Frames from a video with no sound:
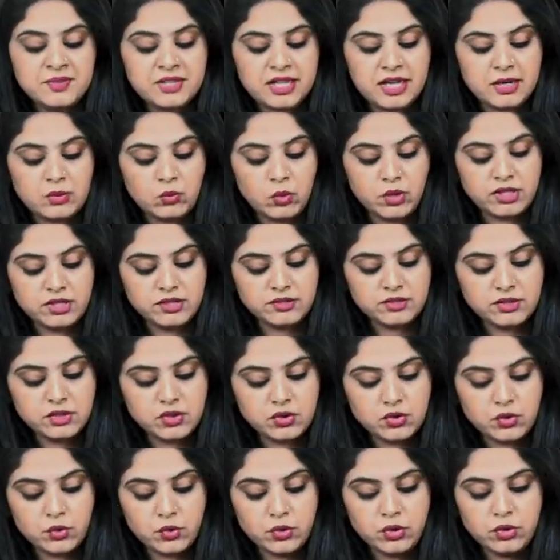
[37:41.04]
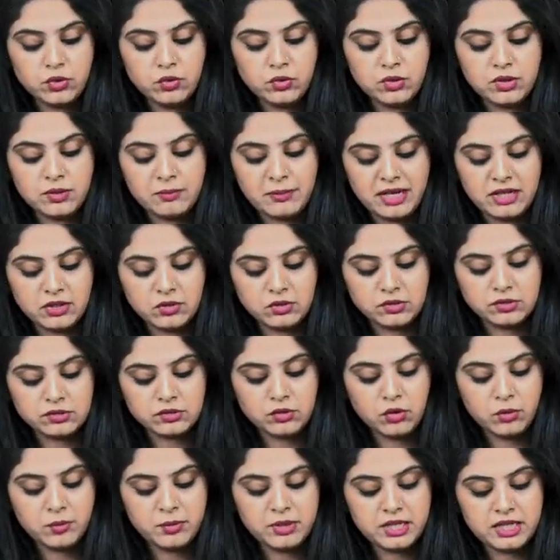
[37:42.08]
And what does it show you
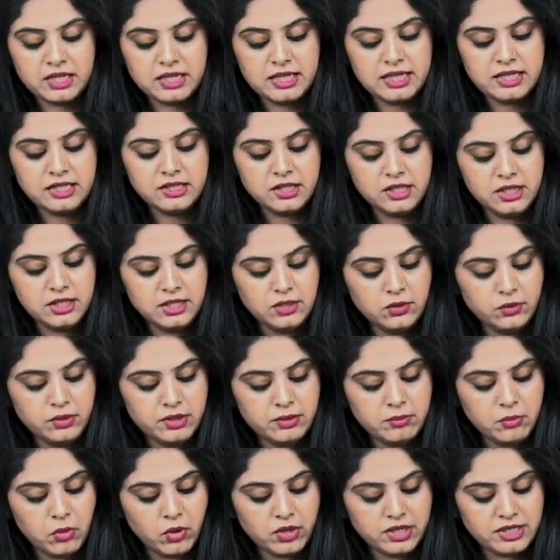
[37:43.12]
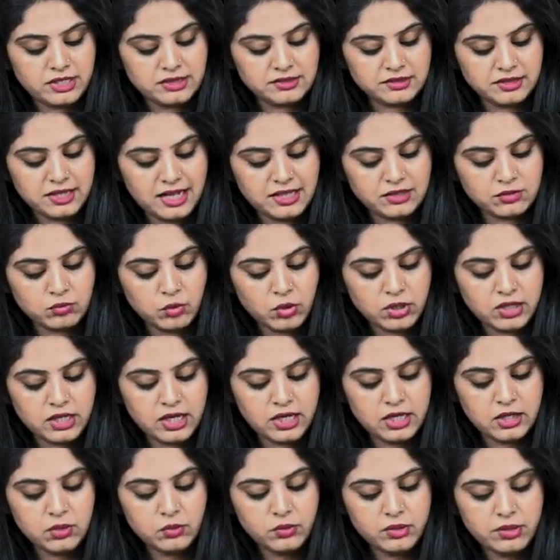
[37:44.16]
microscopically? The Lewy bodies. Guys, what are
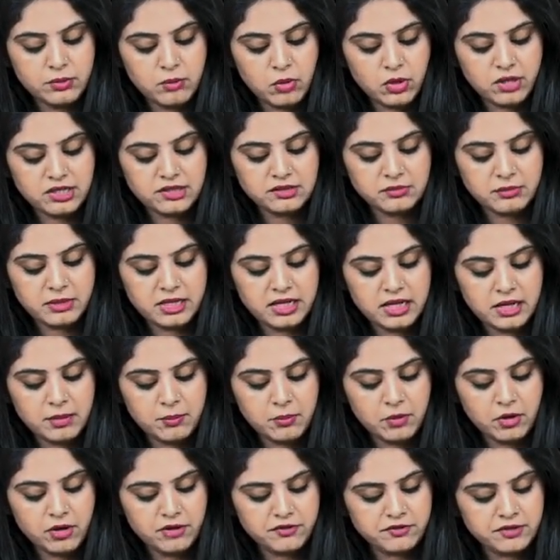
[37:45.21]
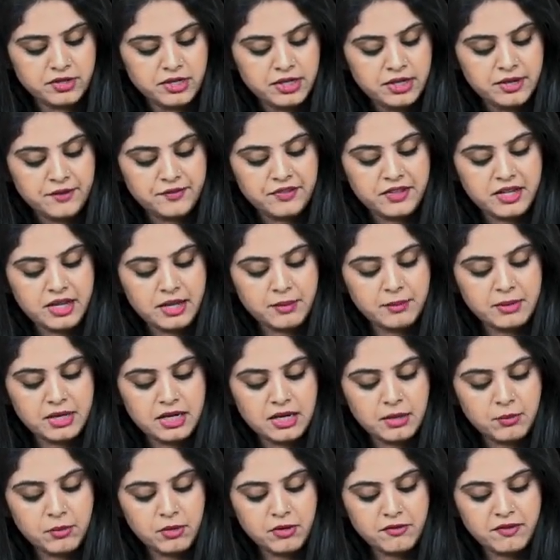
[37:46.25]
Lewy bodies made up of? They are made
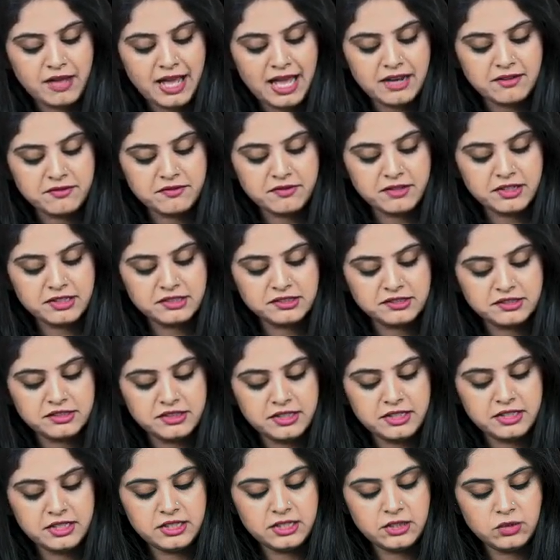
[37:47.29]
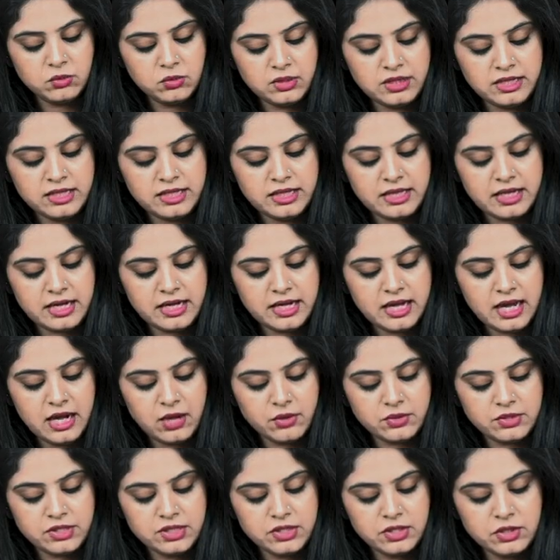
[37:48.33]
up of alpha-synuclein. And
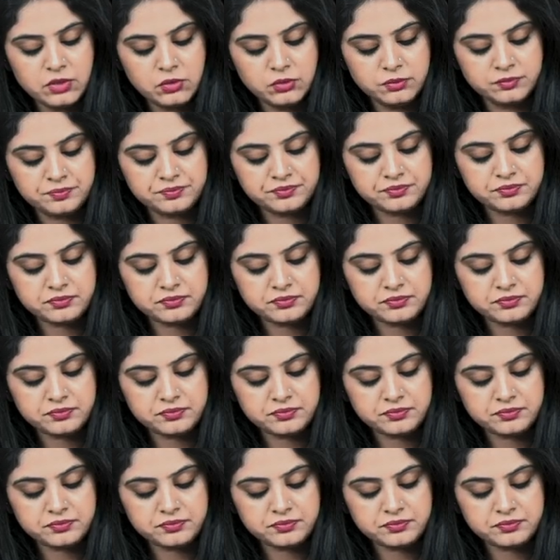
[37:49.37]
how did you